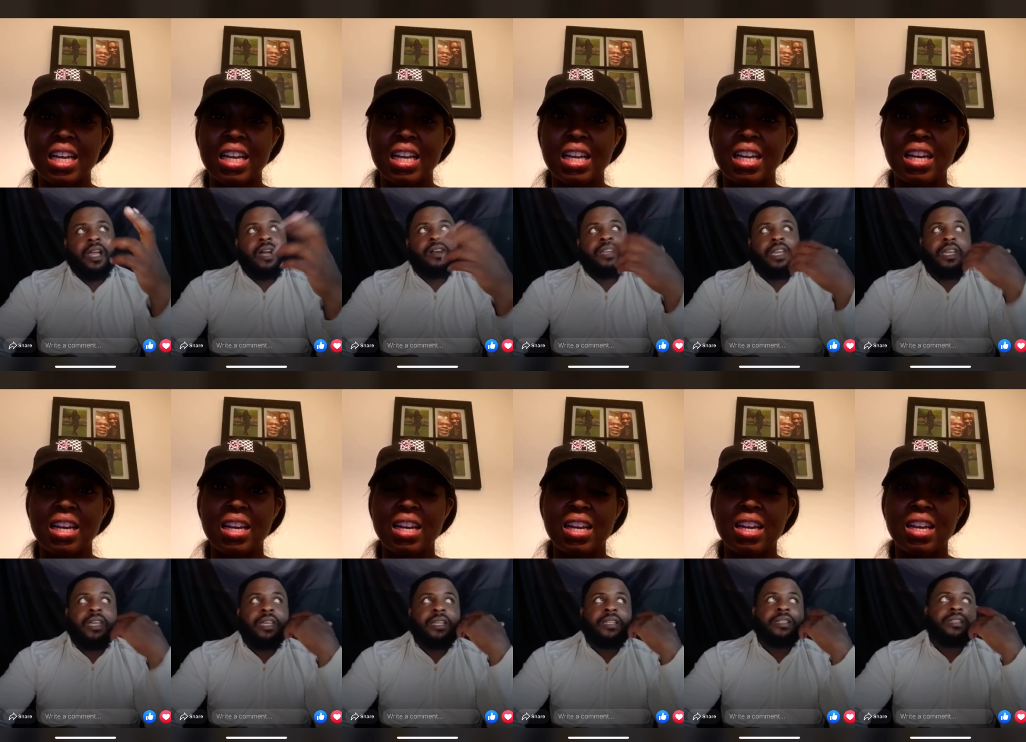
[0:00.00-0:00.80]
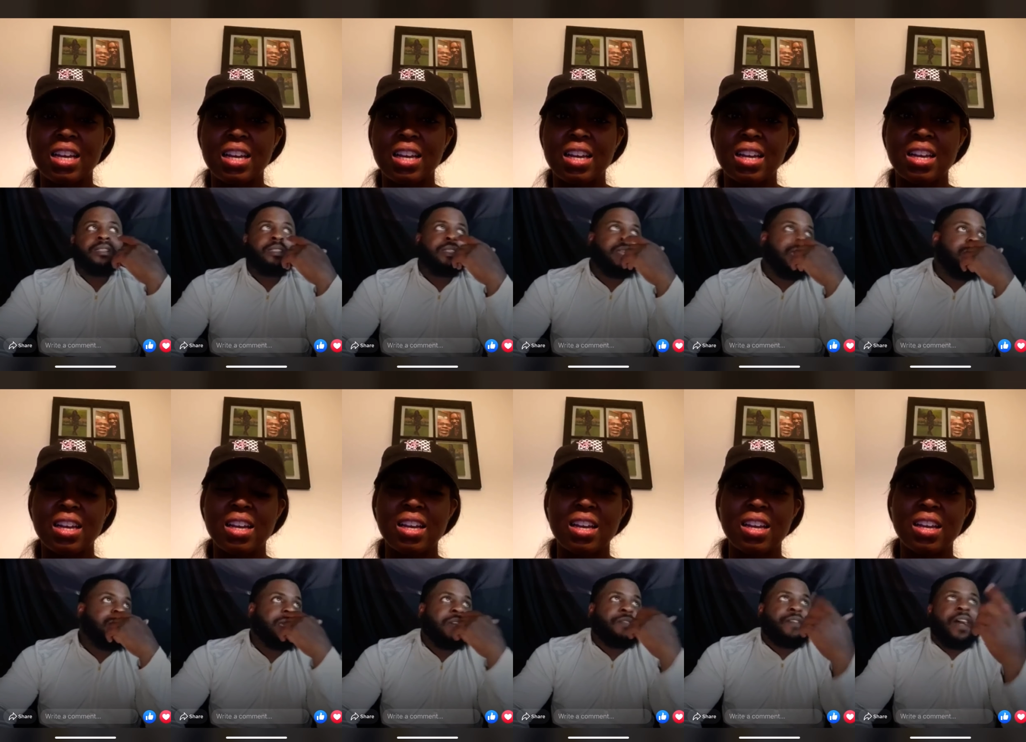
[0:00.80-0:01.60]
Speaker 1: okay
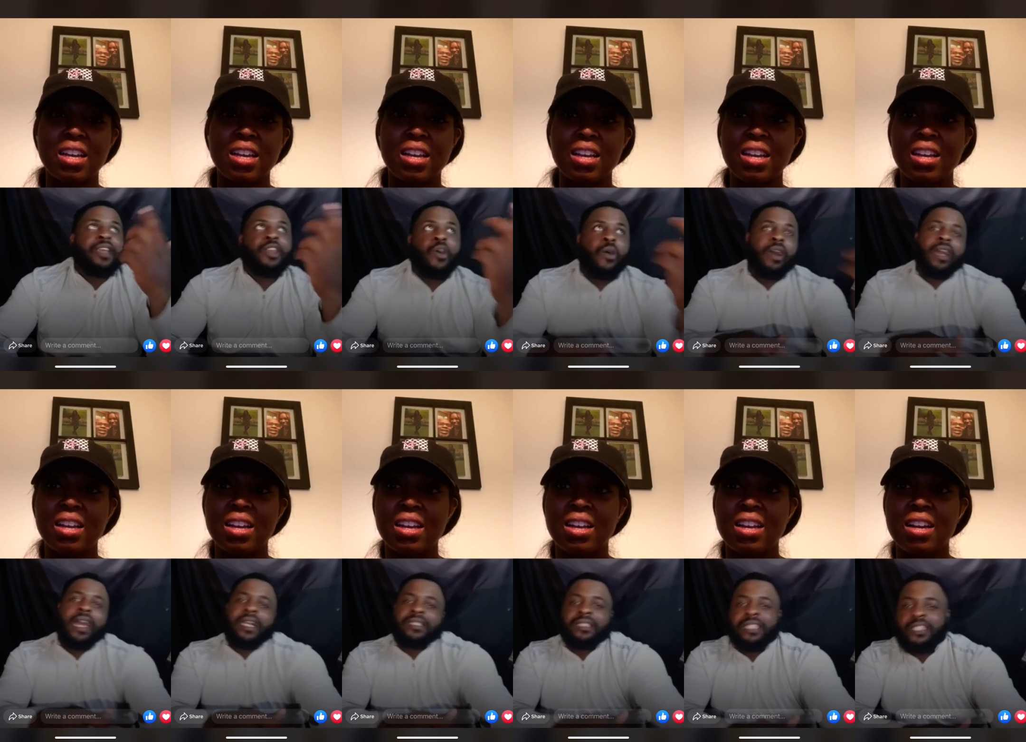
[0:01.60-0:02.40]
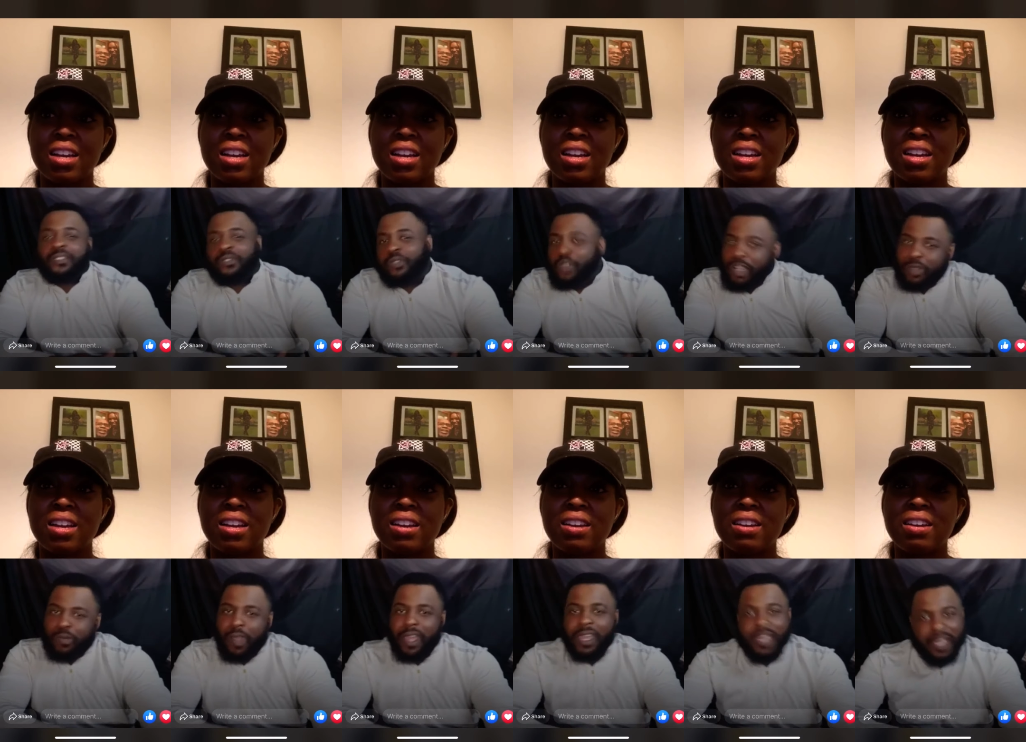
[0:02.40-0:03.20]
like if I know I got this freak
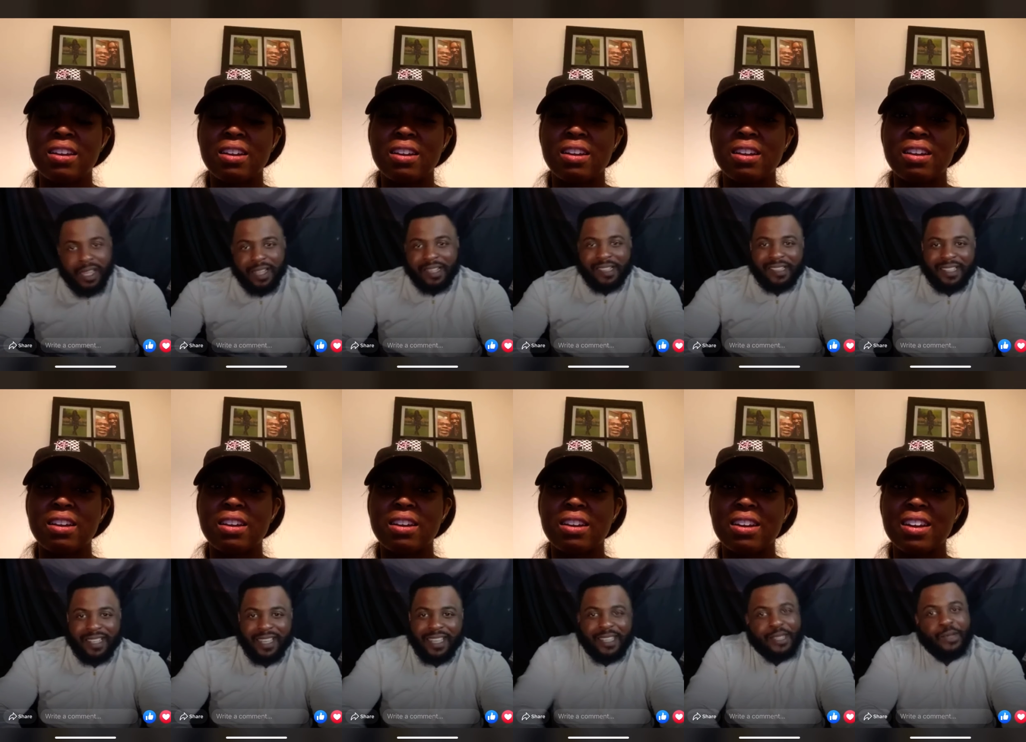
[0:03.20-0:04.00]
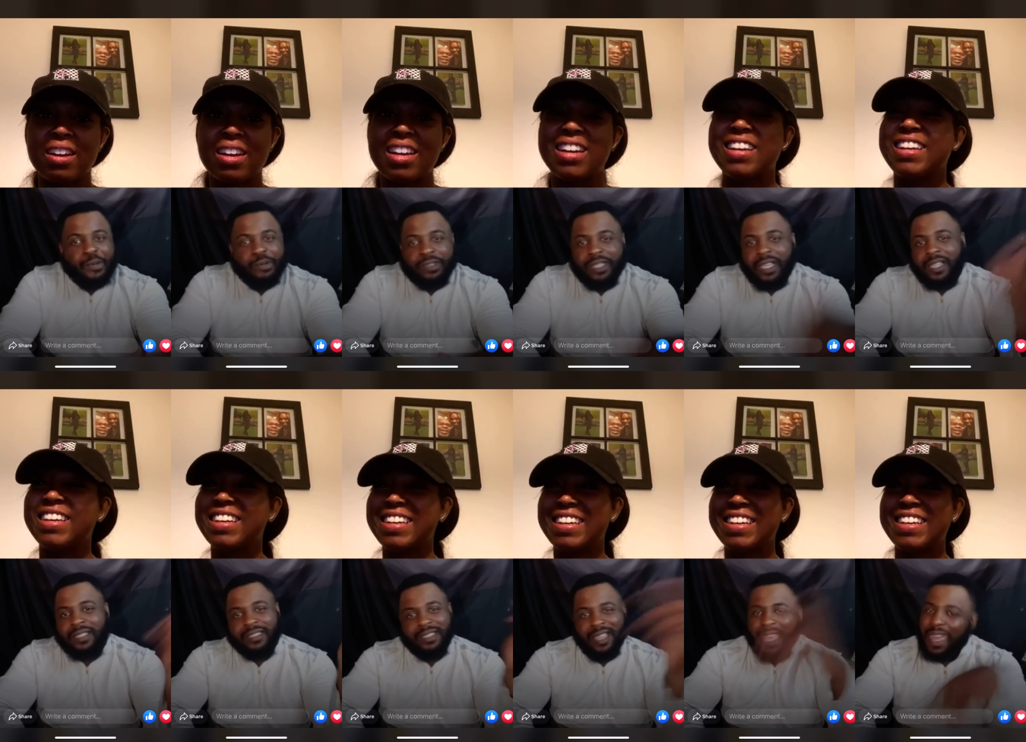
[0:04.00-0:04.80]
right here, and you
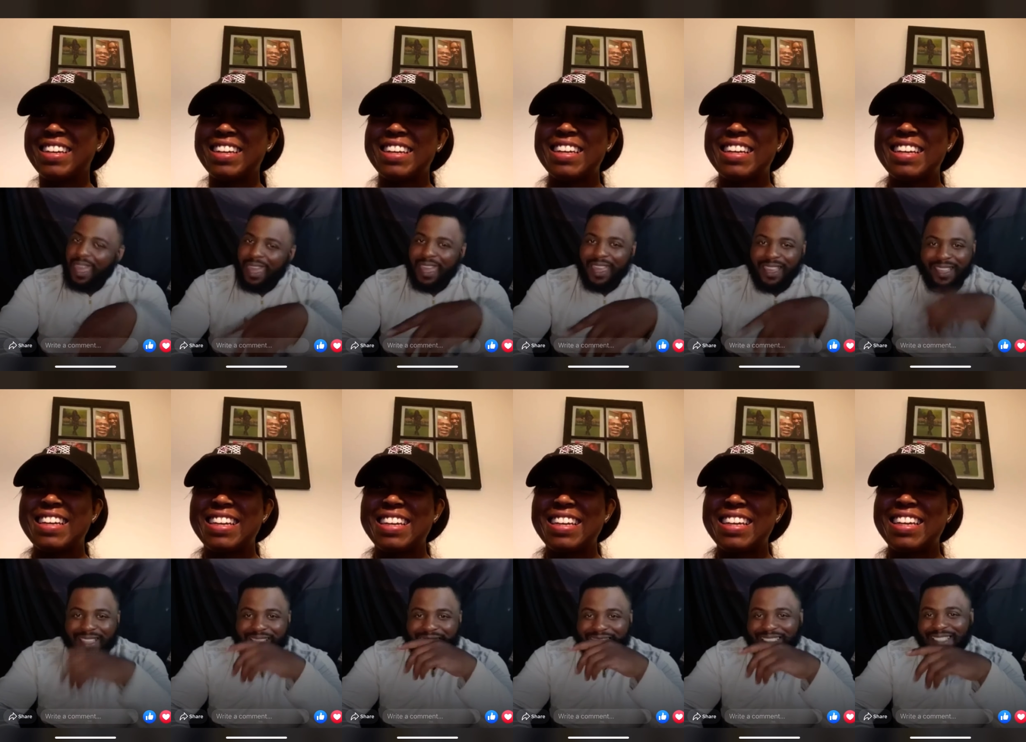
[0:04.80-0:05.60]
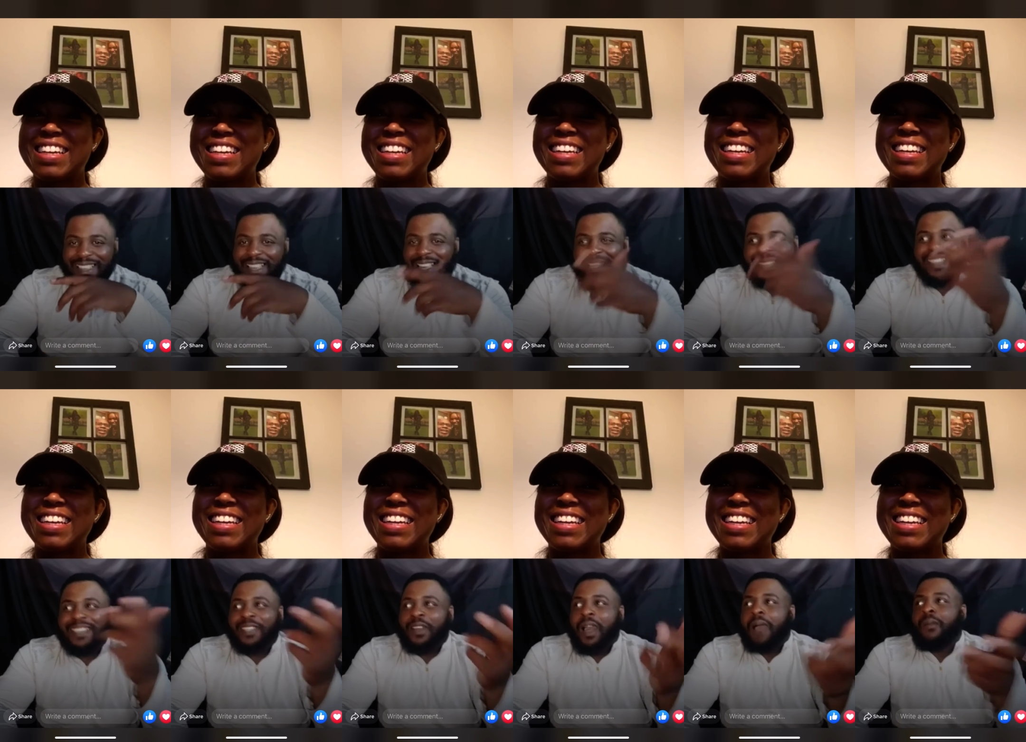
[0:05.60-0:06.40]
just add,
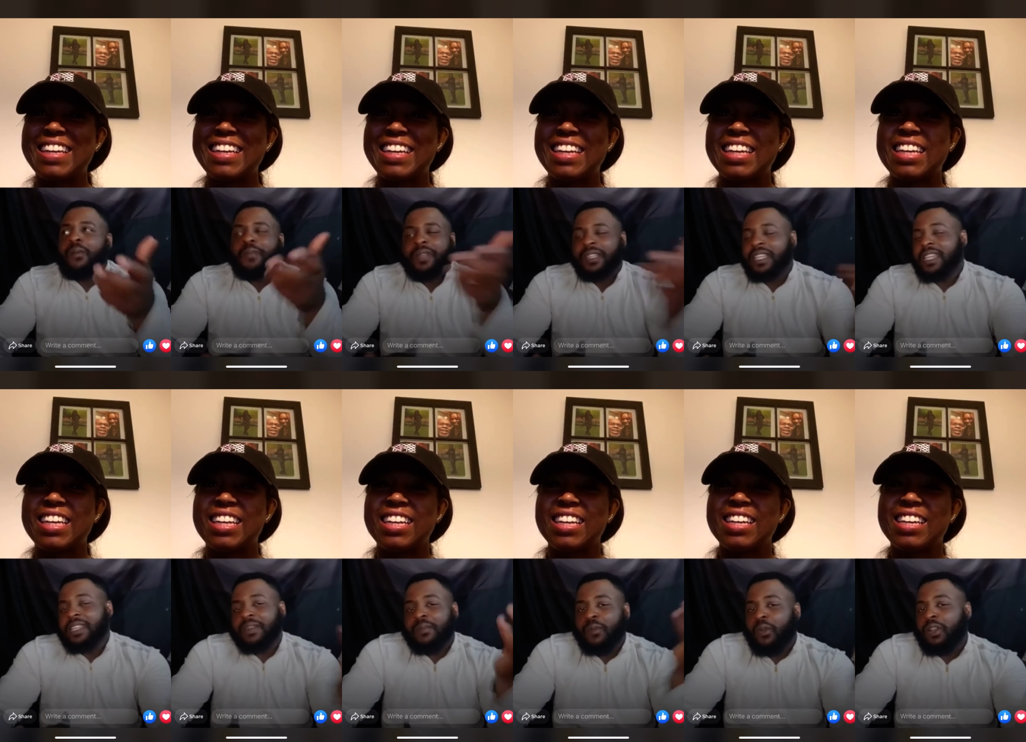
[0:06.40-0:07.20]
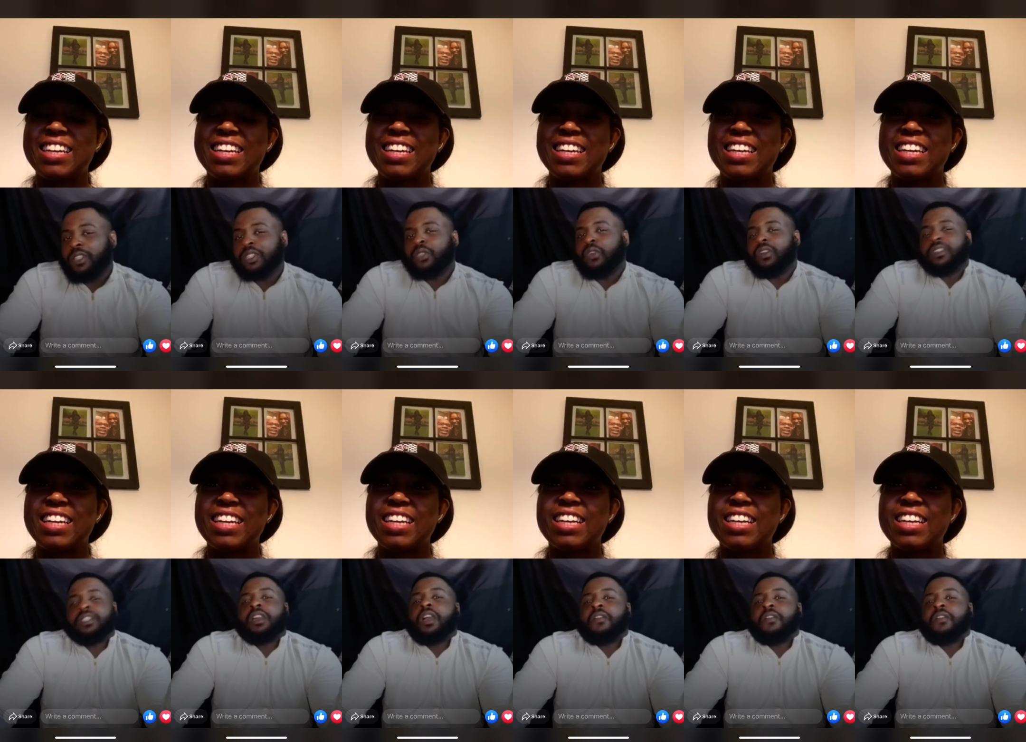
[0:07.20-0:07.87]
you know, I'm gonna be leaning more towards her